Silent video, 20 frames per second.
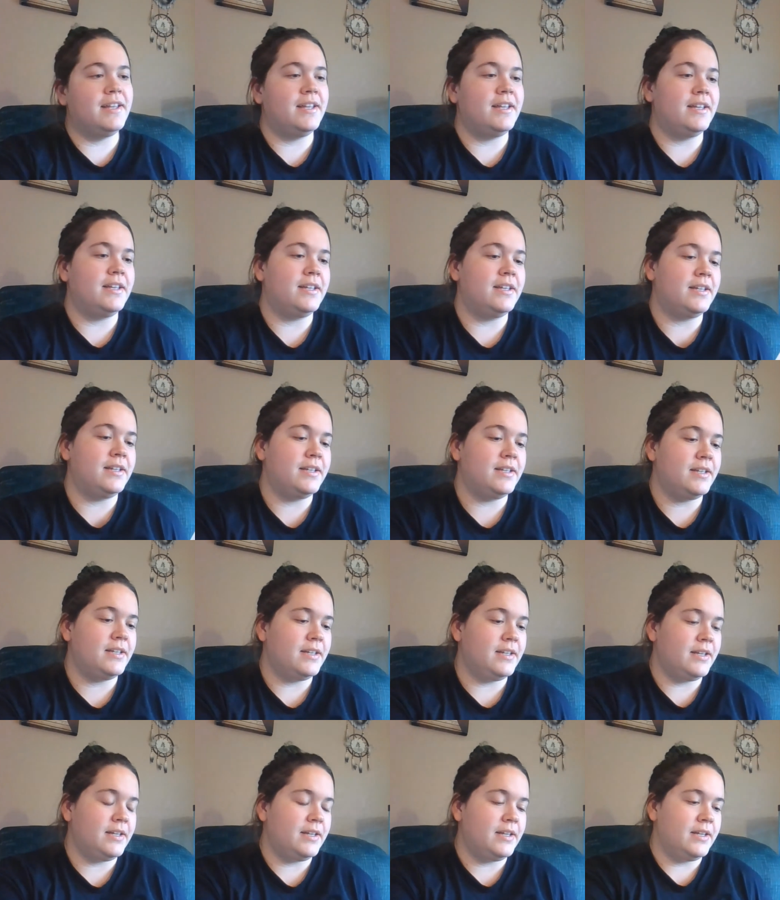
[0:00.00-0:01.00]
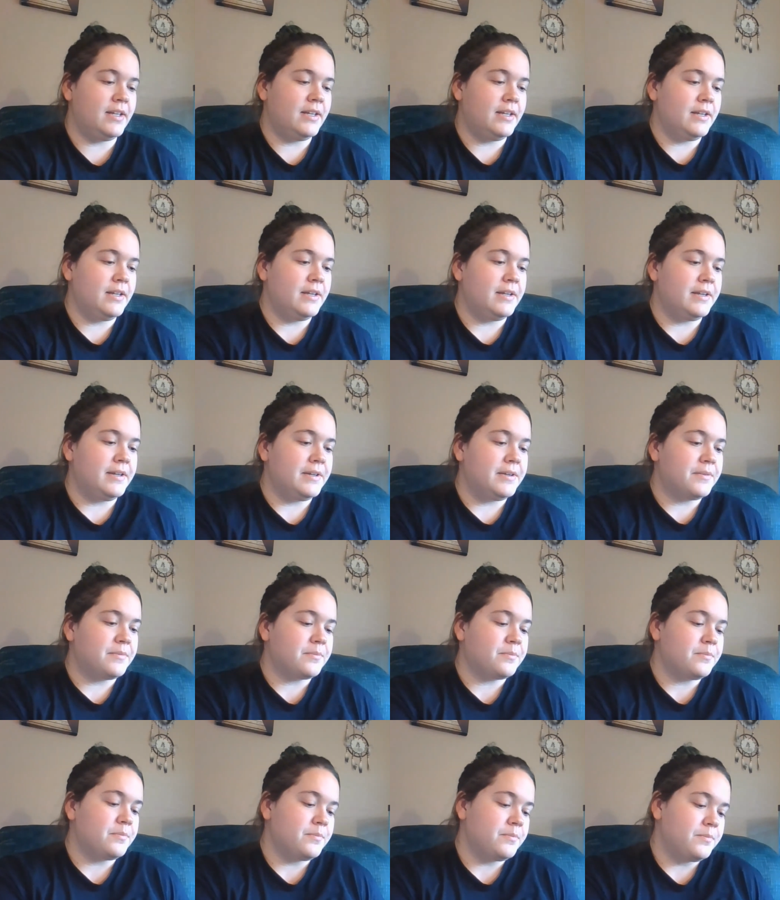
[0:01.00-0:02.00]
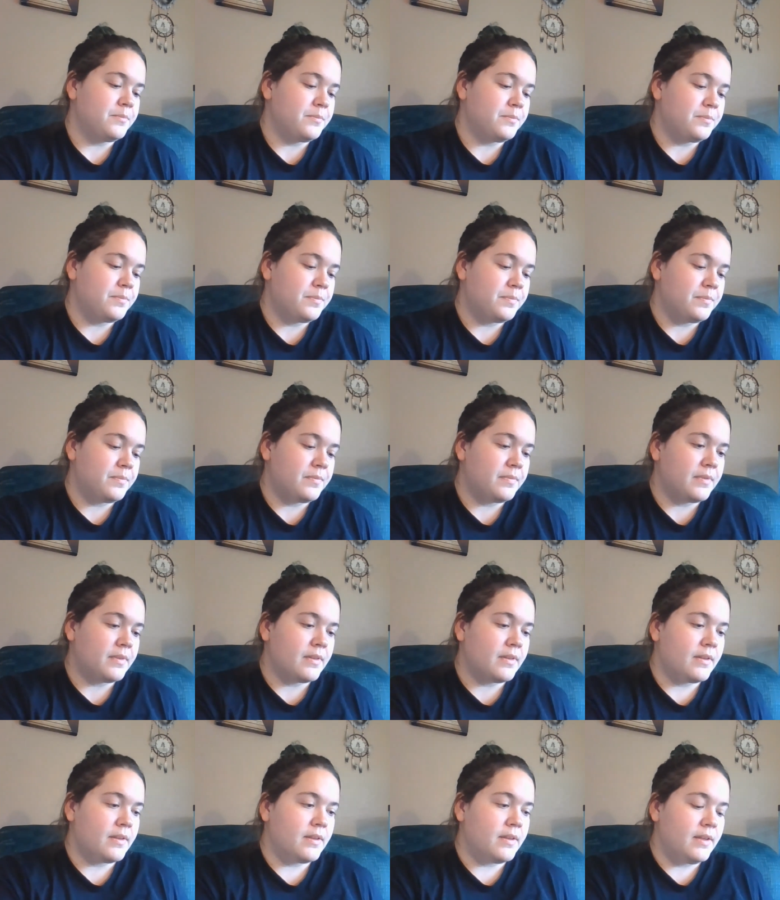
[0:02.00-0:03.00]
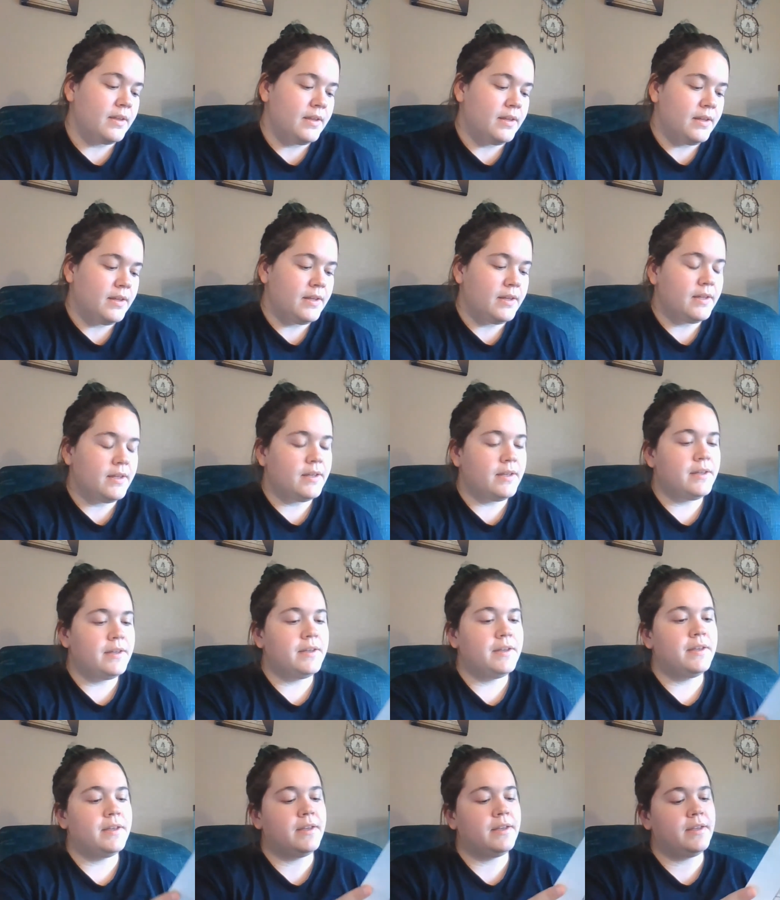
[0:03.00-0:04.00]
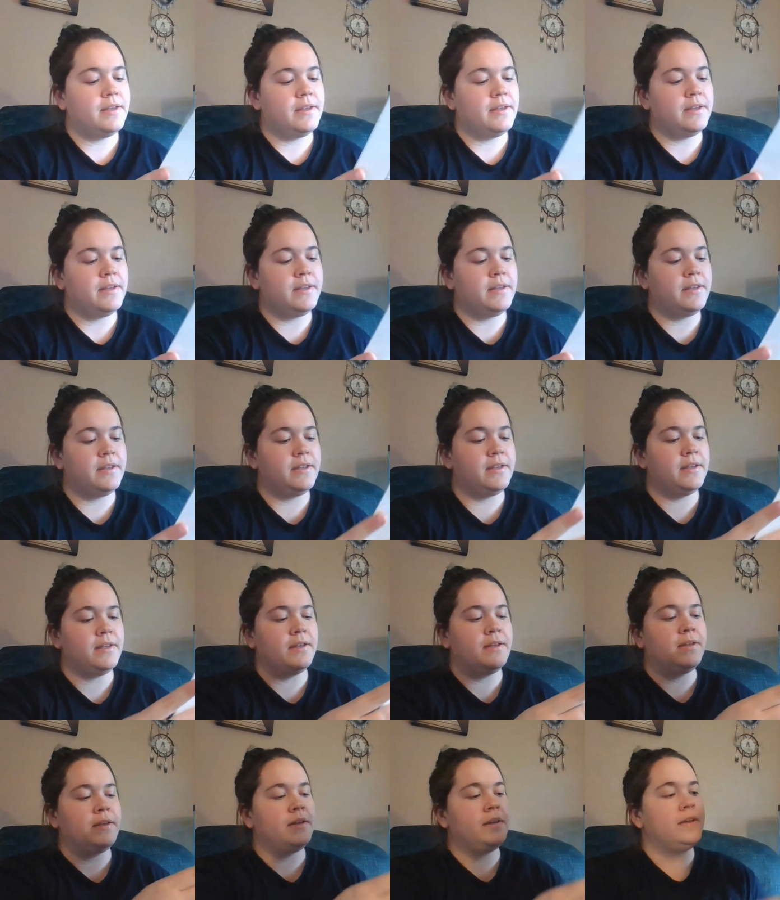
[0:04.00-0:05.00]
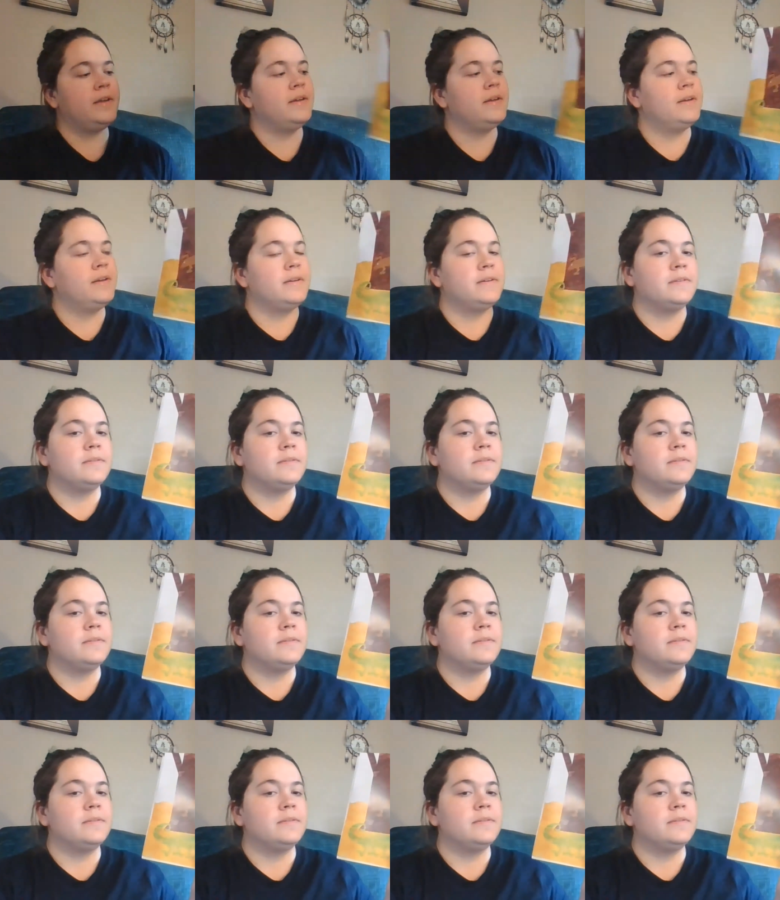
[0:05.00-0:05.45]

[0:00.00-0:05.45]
[no speech]